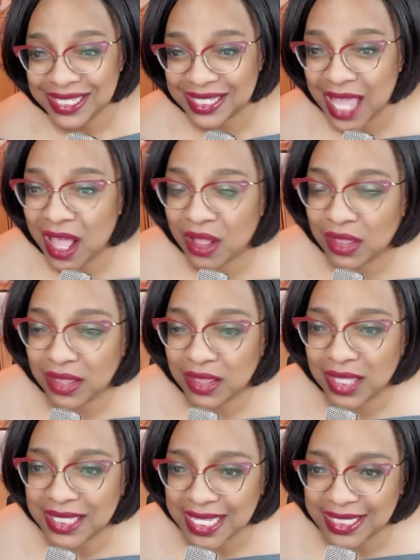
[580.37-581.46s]
sell
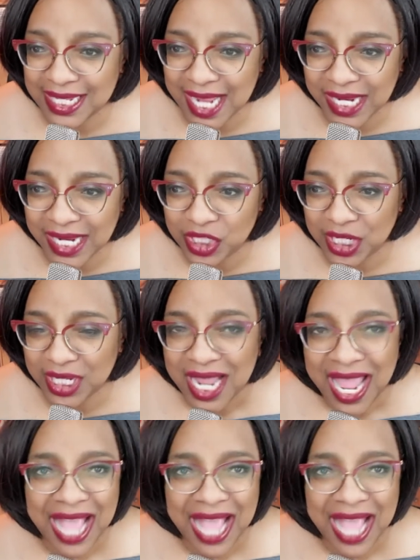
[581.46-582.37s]
the destination